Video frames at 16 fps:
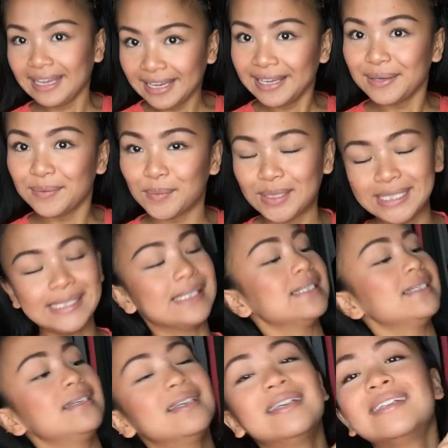Anyways,
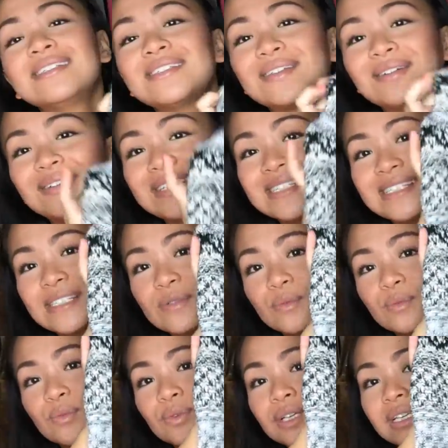so it is this
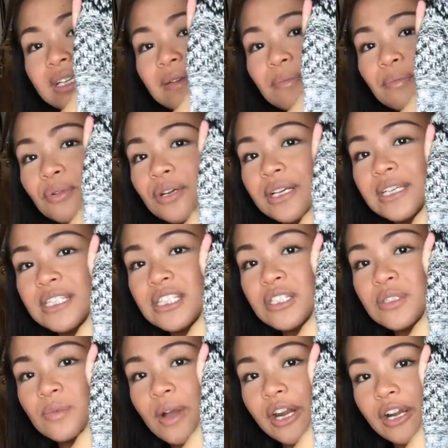really pretty
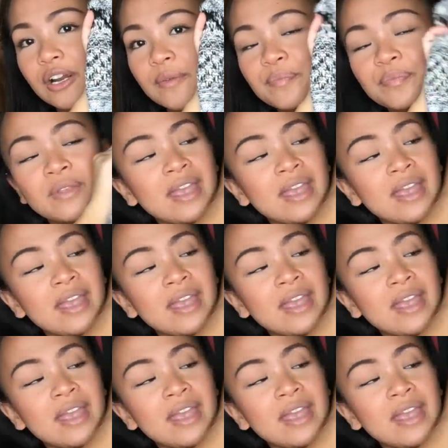sweater.